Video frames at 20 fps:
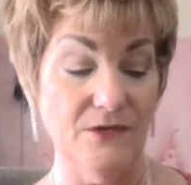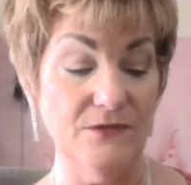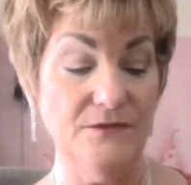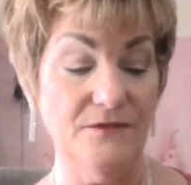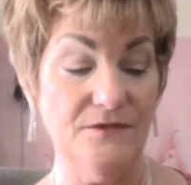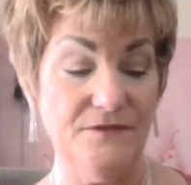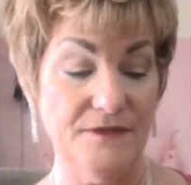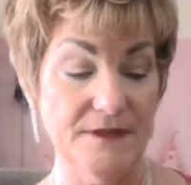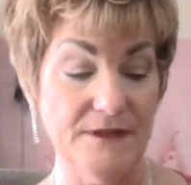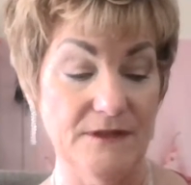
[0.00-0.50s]

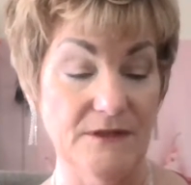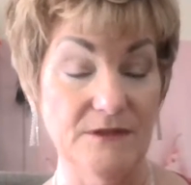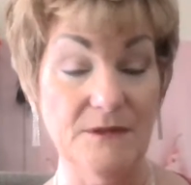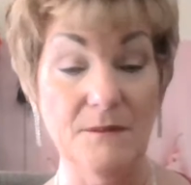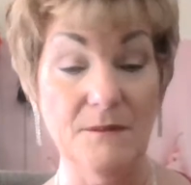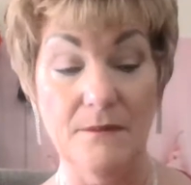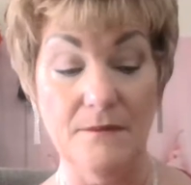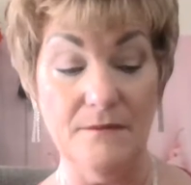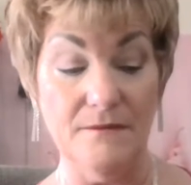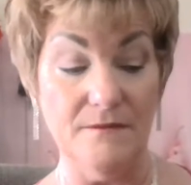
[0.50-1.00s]
filled,
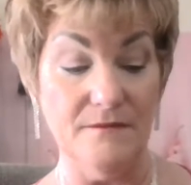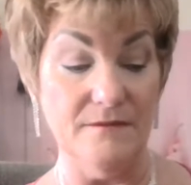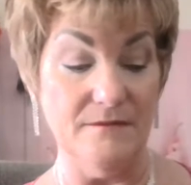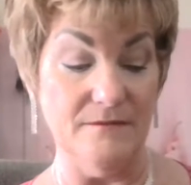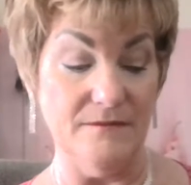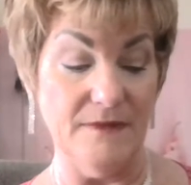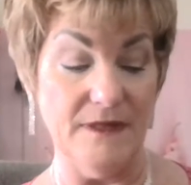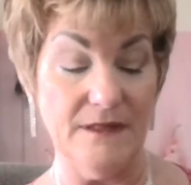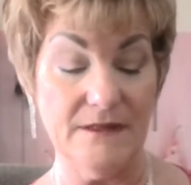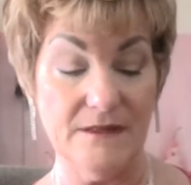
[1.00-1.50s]

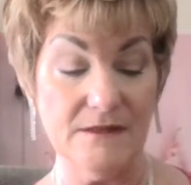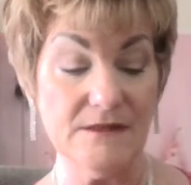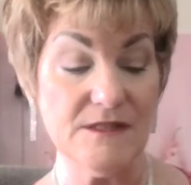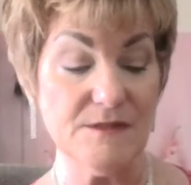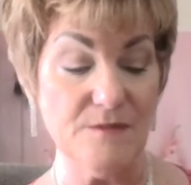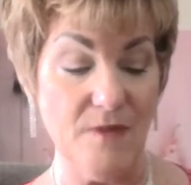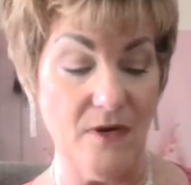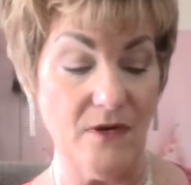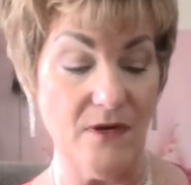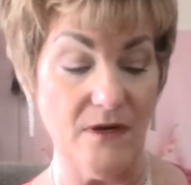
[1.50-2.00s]
and it's
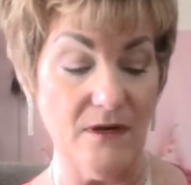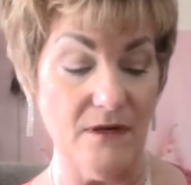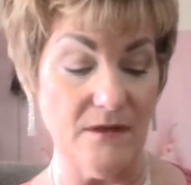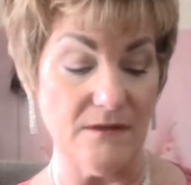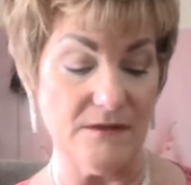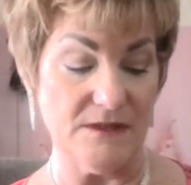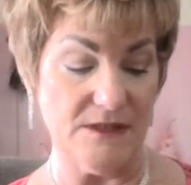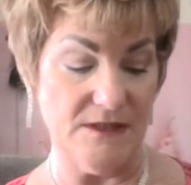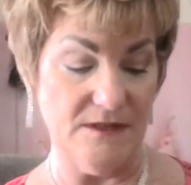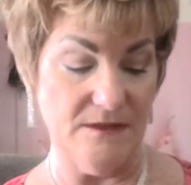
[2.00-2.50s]

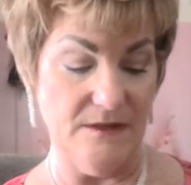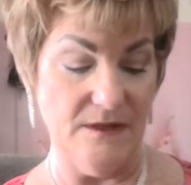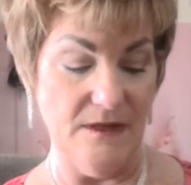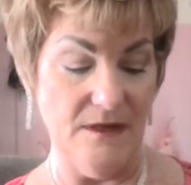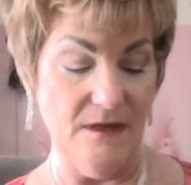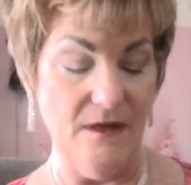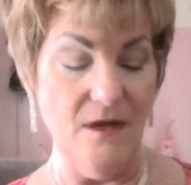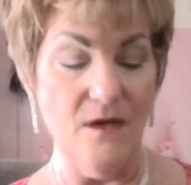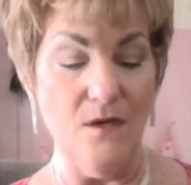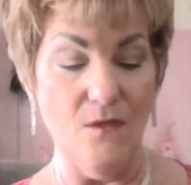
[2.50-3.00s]
marked
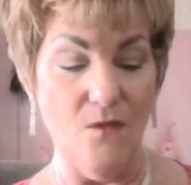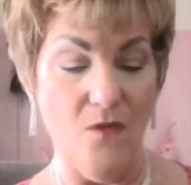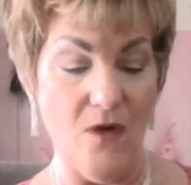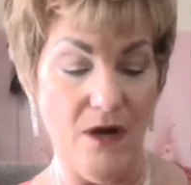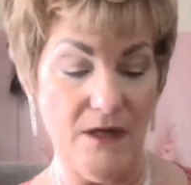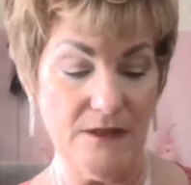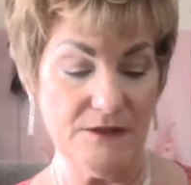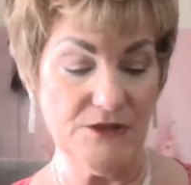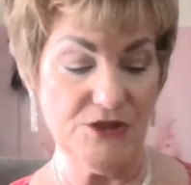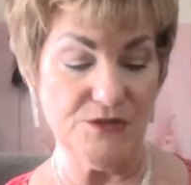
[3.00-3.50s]

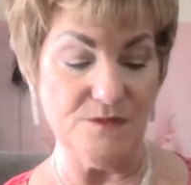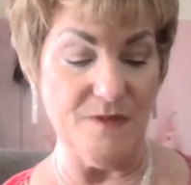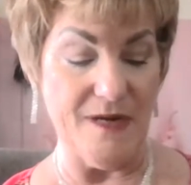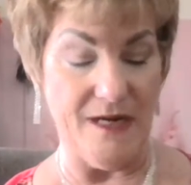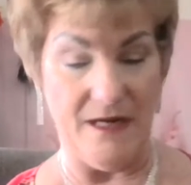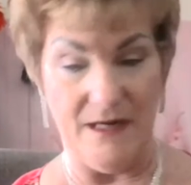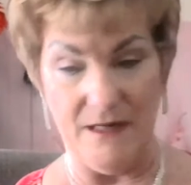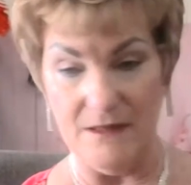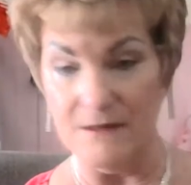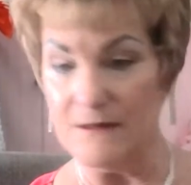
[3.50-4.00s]
watch
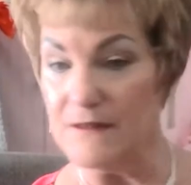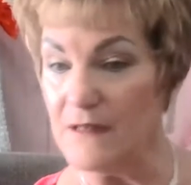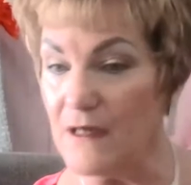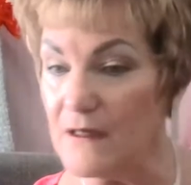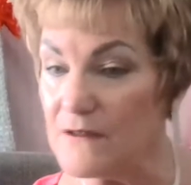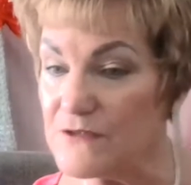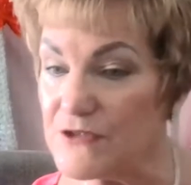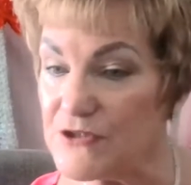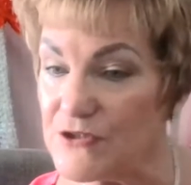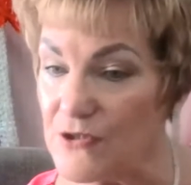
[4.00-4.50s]
band, and
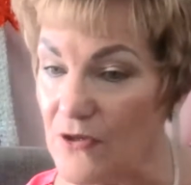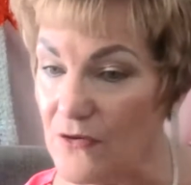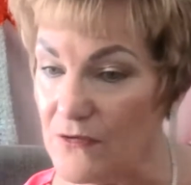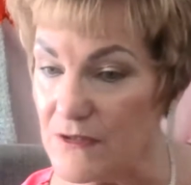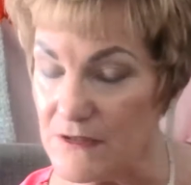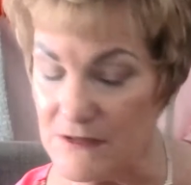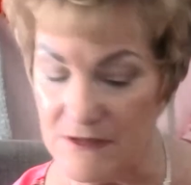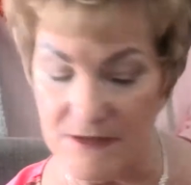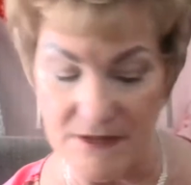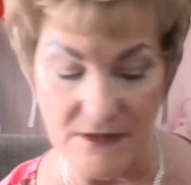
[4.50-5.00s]
I'll show
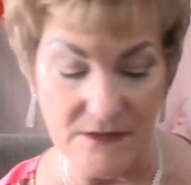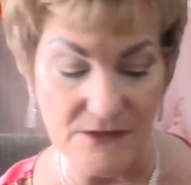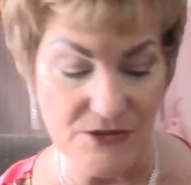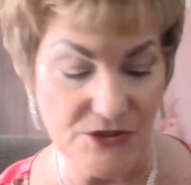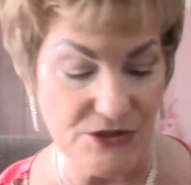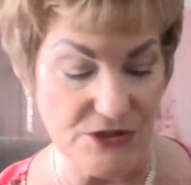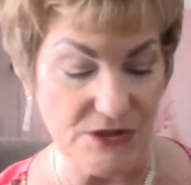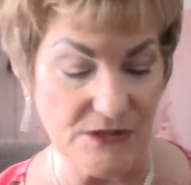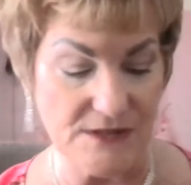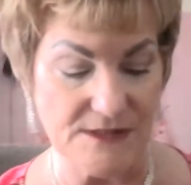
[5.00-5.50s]
it to you, and
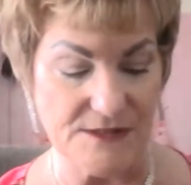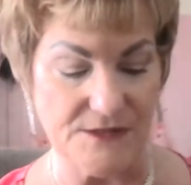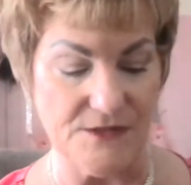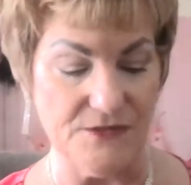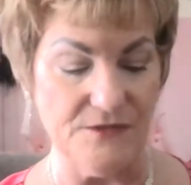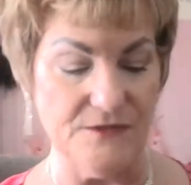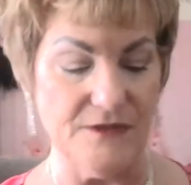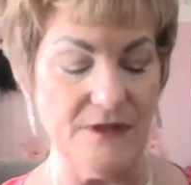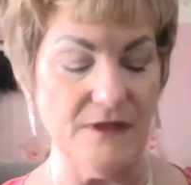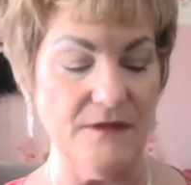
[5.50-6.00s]
she just
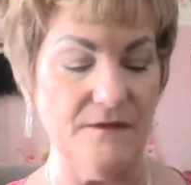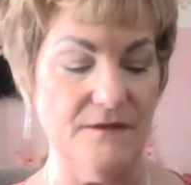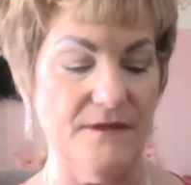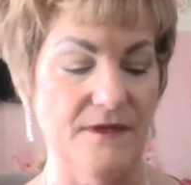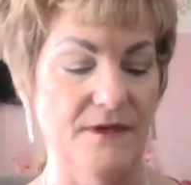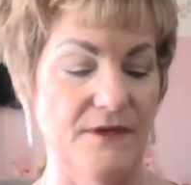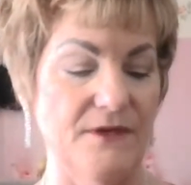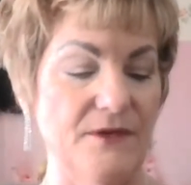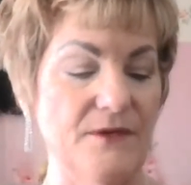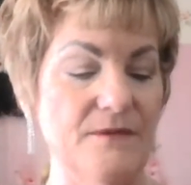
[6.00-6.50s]
threw it in
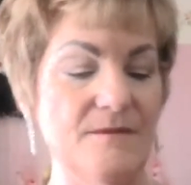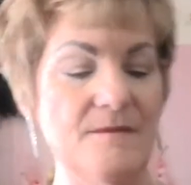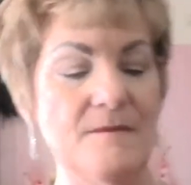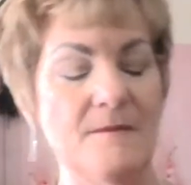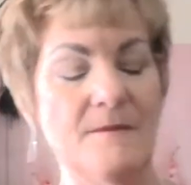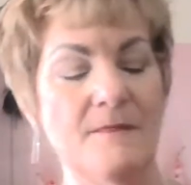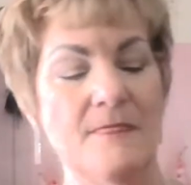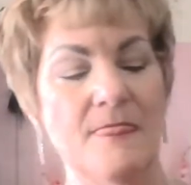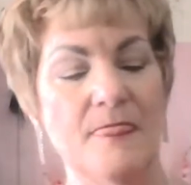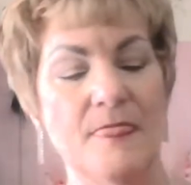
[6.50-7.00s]
there.
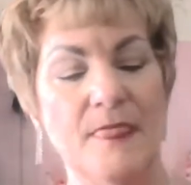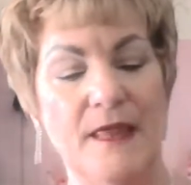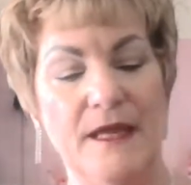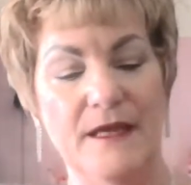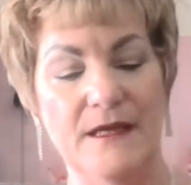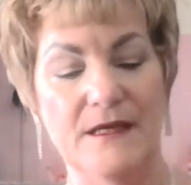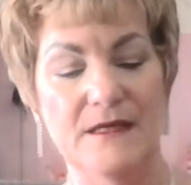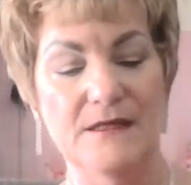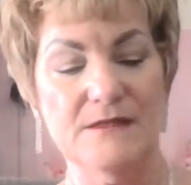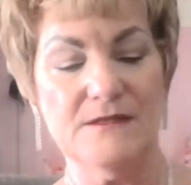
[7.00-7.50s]

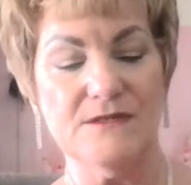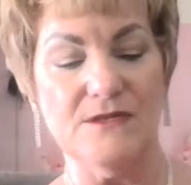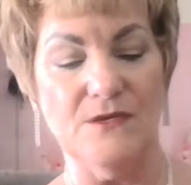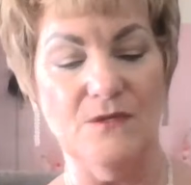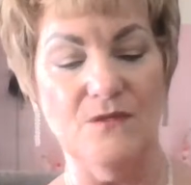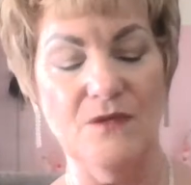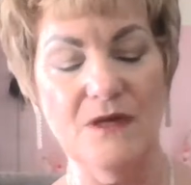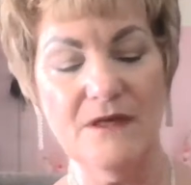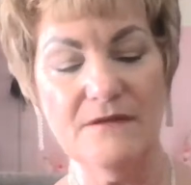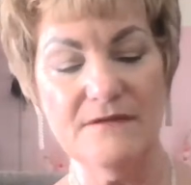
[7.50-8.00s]
So
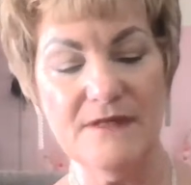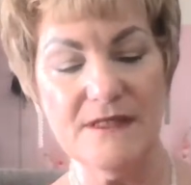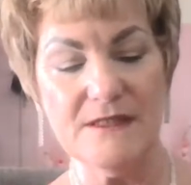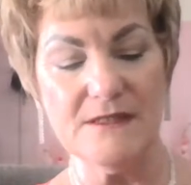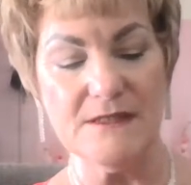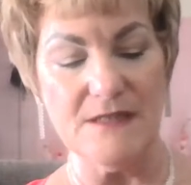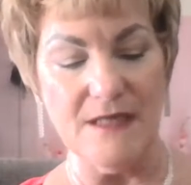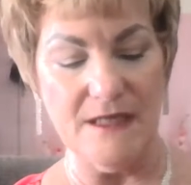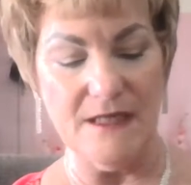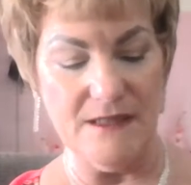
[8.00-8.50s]
one of
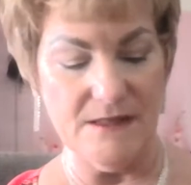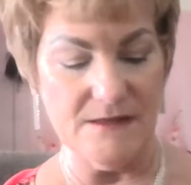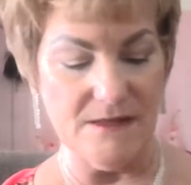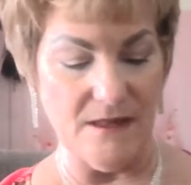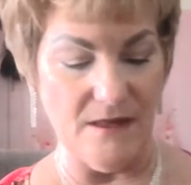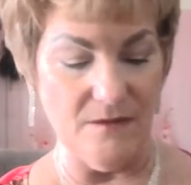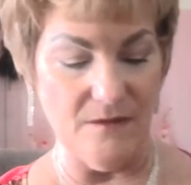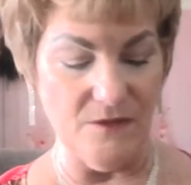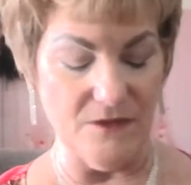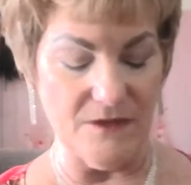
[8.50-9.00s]
these days
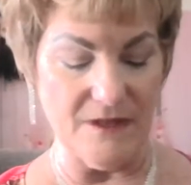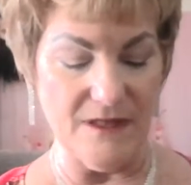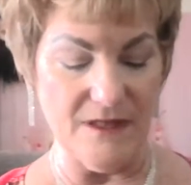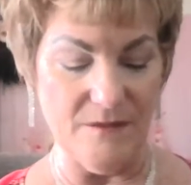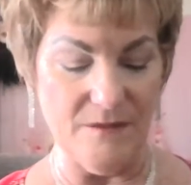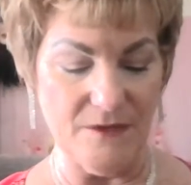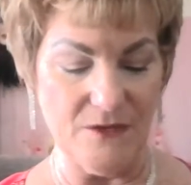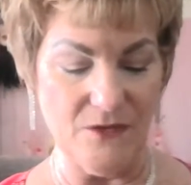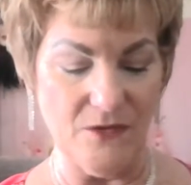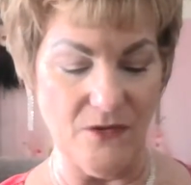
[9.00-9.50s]
I will
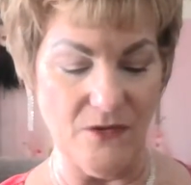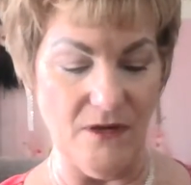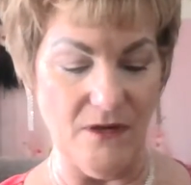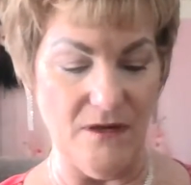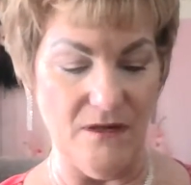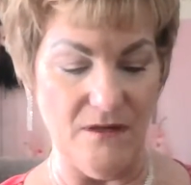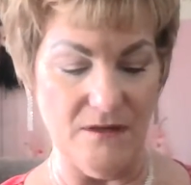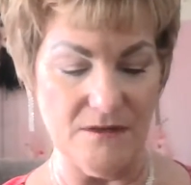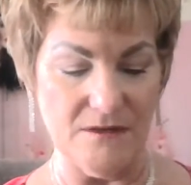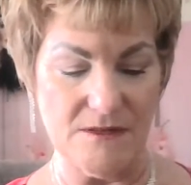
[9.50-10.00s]
come
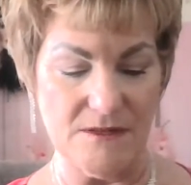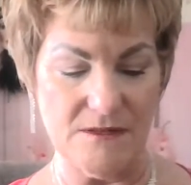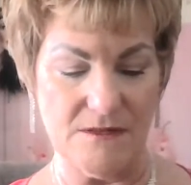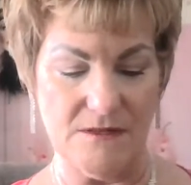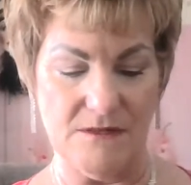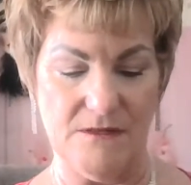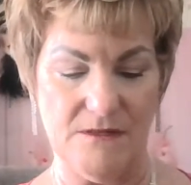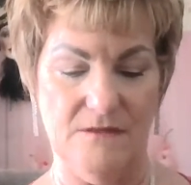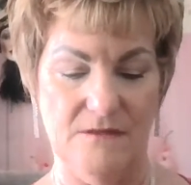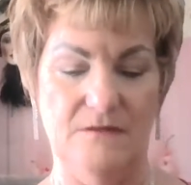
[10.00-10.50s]
across.